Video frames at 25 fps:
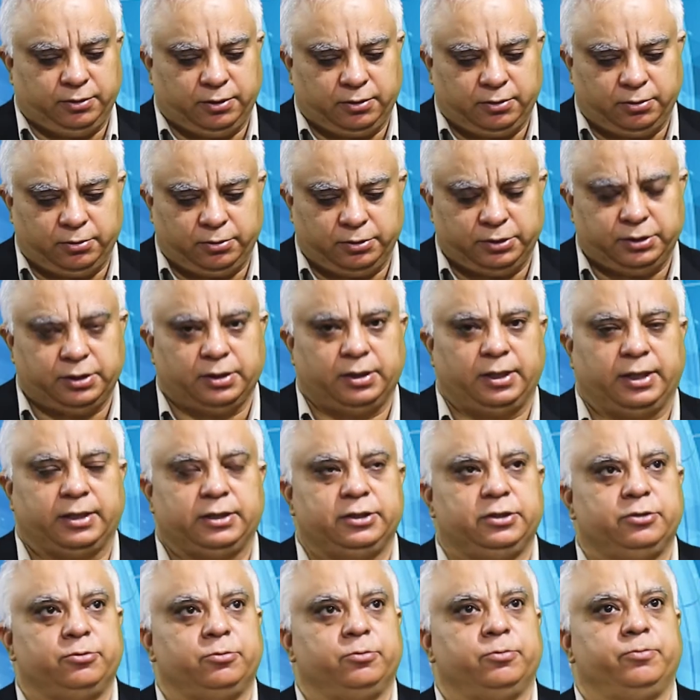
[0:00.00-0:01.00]
a question,
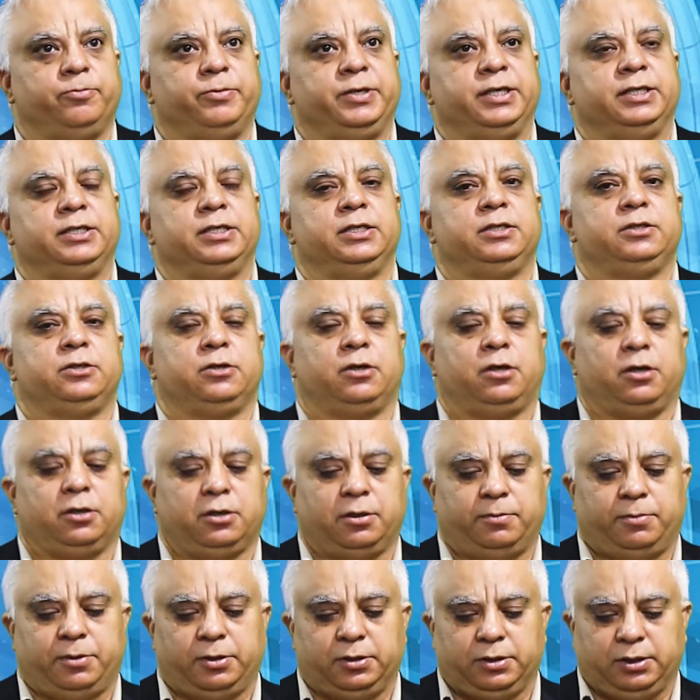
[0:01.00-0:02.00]
we did talk
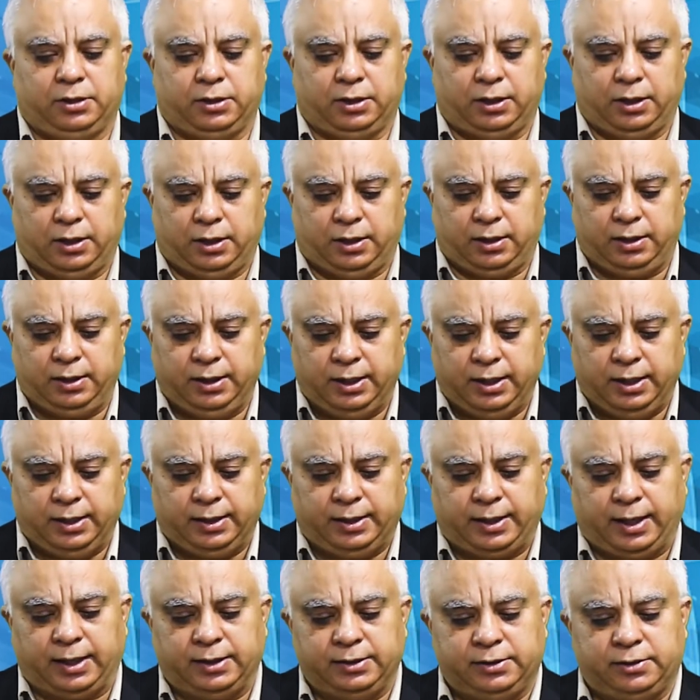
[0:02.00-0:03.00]
about
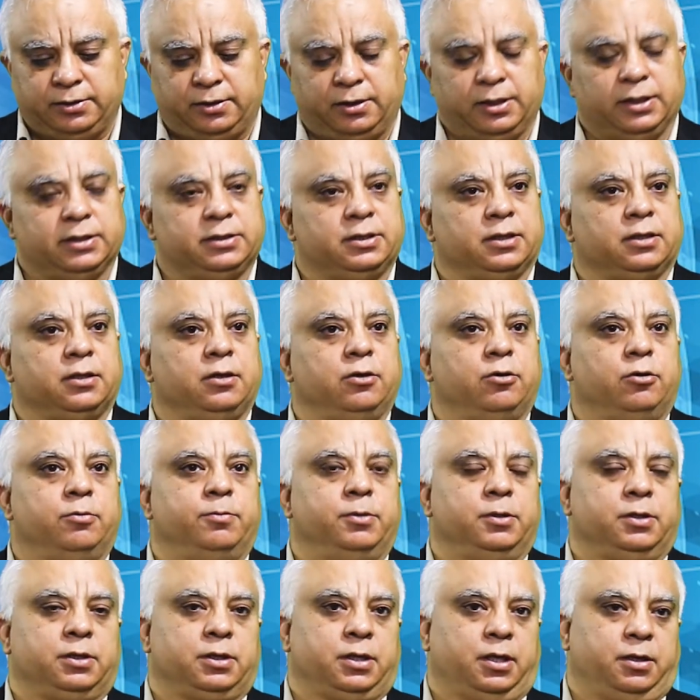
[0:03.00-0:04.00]
Canstel is a
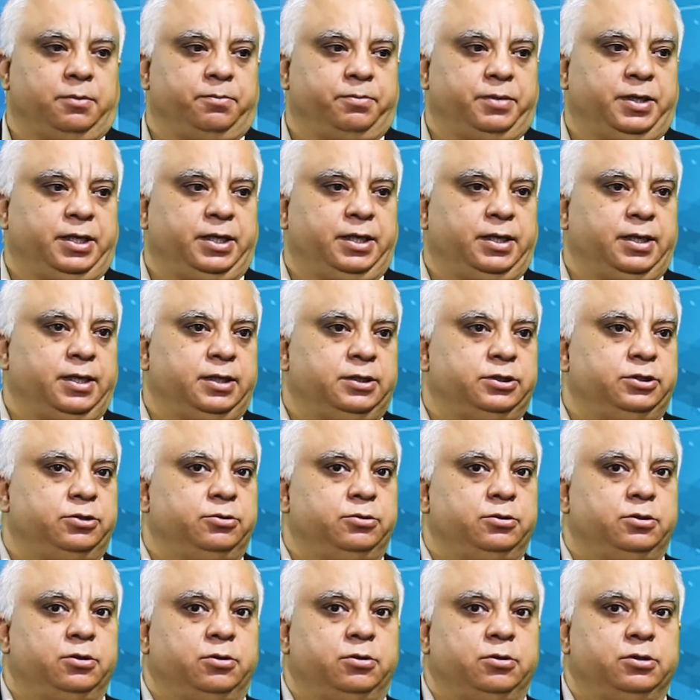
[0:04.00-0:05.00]
global company, and you
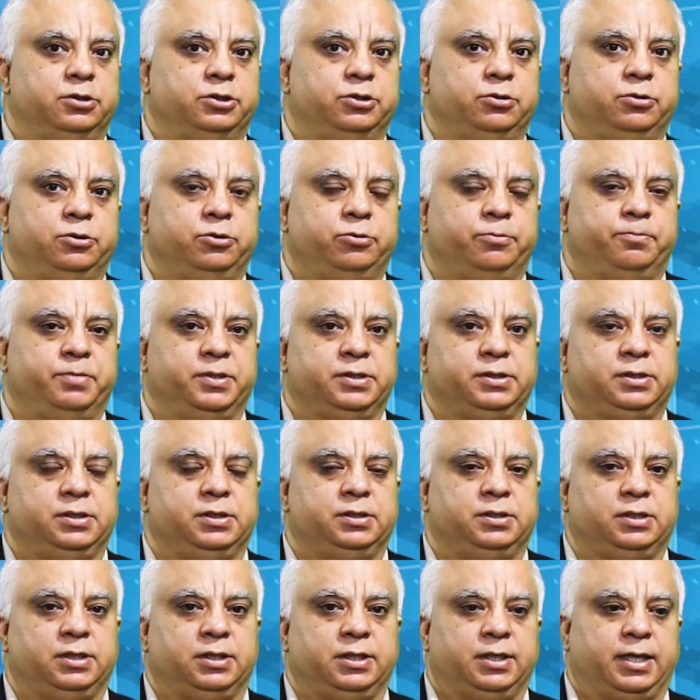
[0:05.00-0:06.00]
do
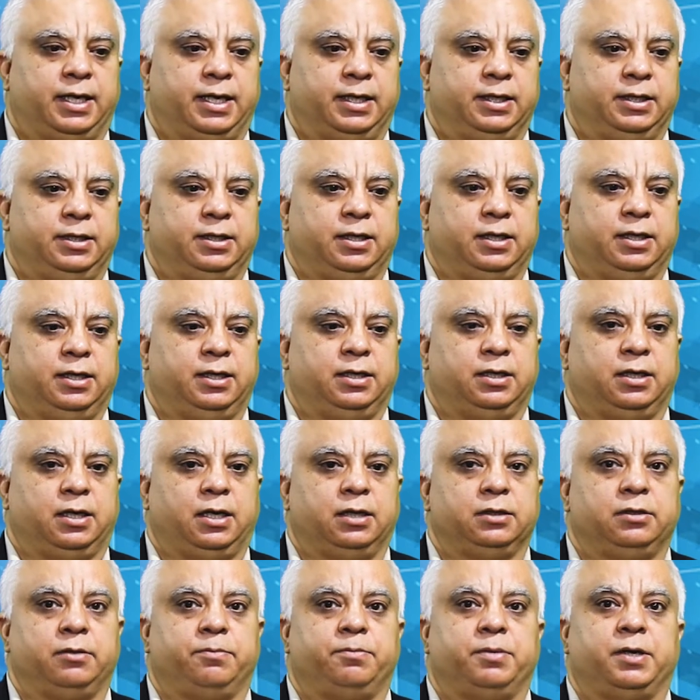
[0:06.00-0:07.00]
business in Canada and
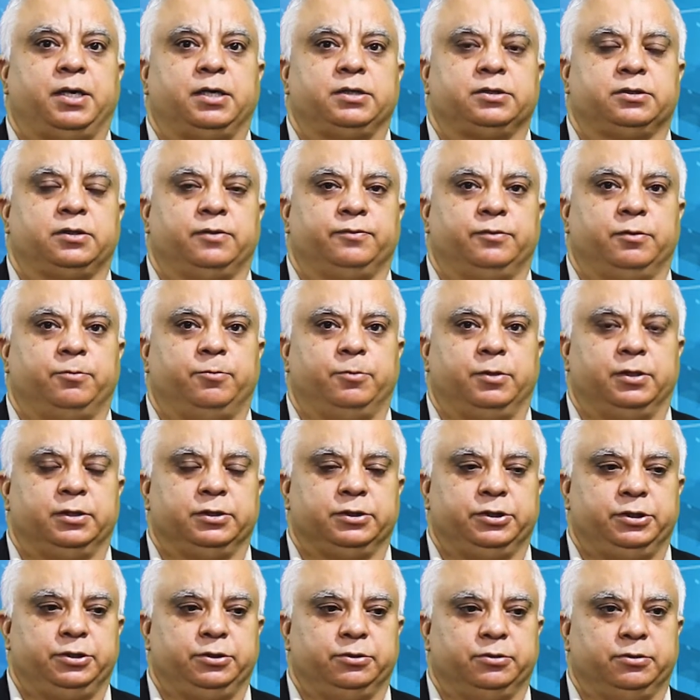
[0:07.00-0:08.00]
other parts of the
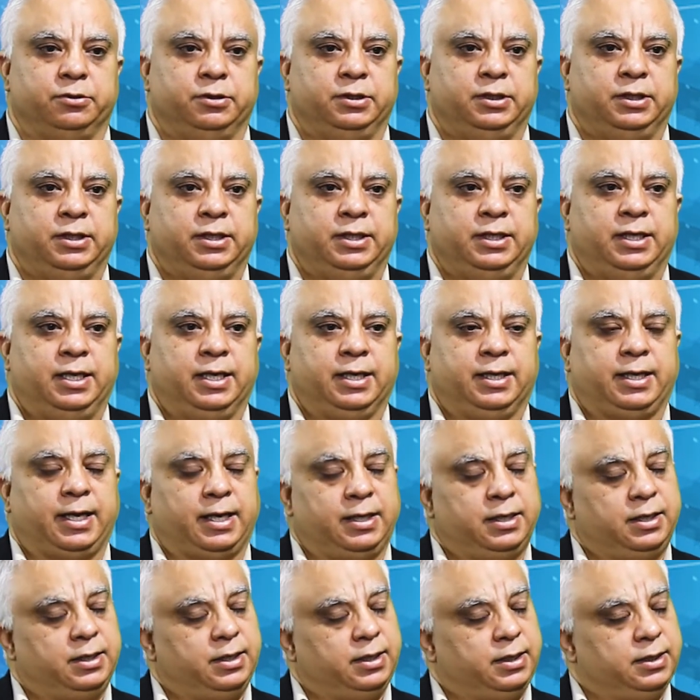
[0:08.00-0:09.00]
world too.
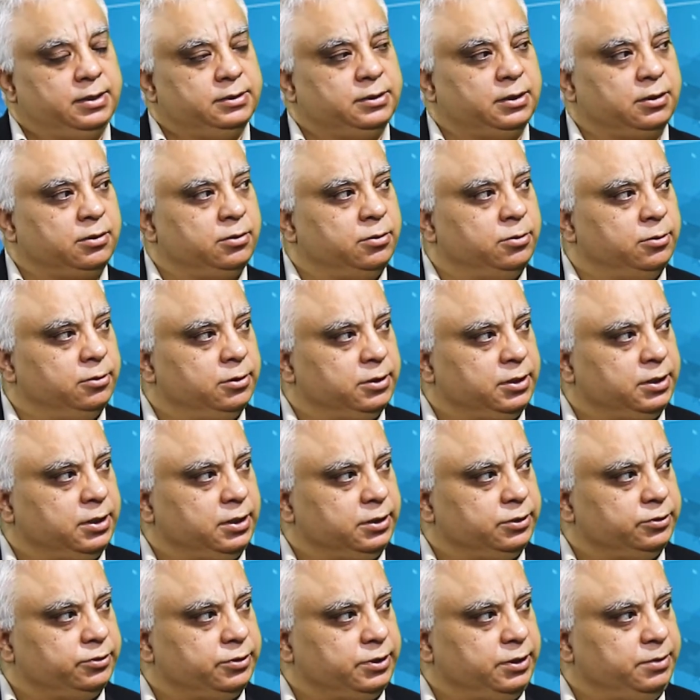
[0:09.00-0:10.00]
Canada is a cold
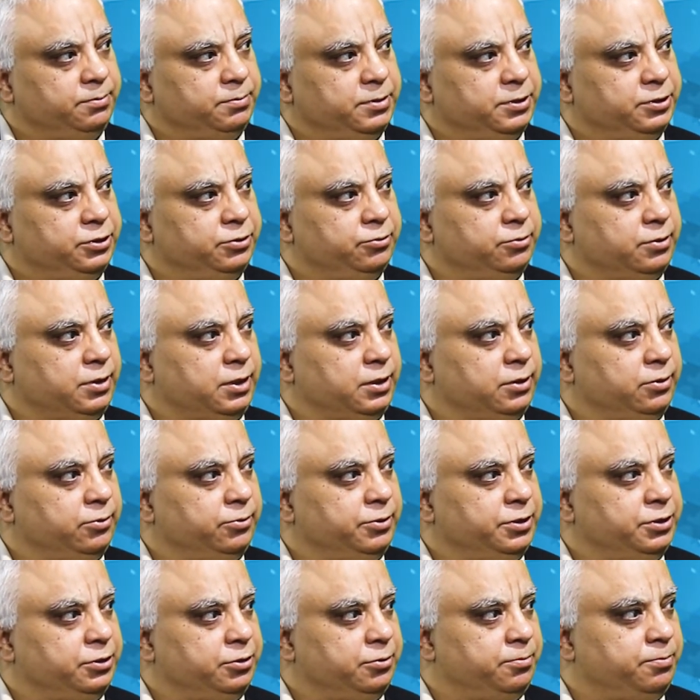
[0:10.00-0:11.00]
country, but you are
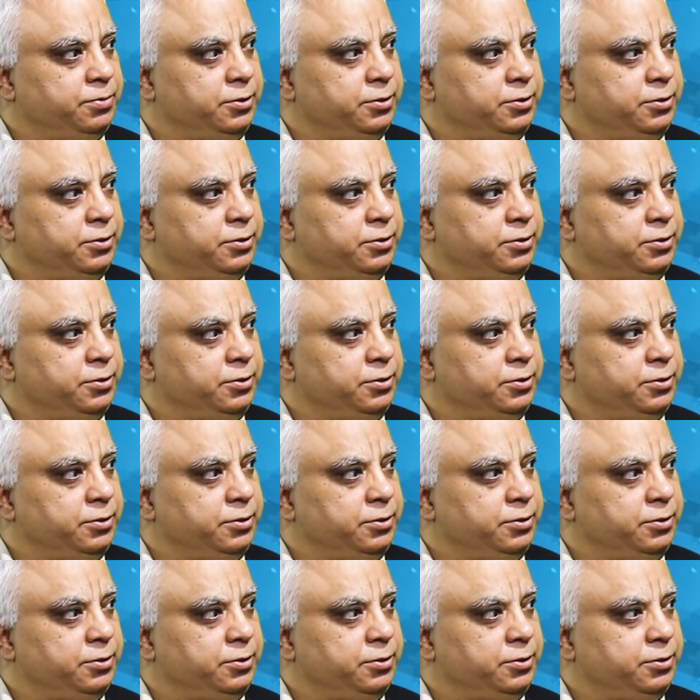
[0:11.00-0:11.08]
going to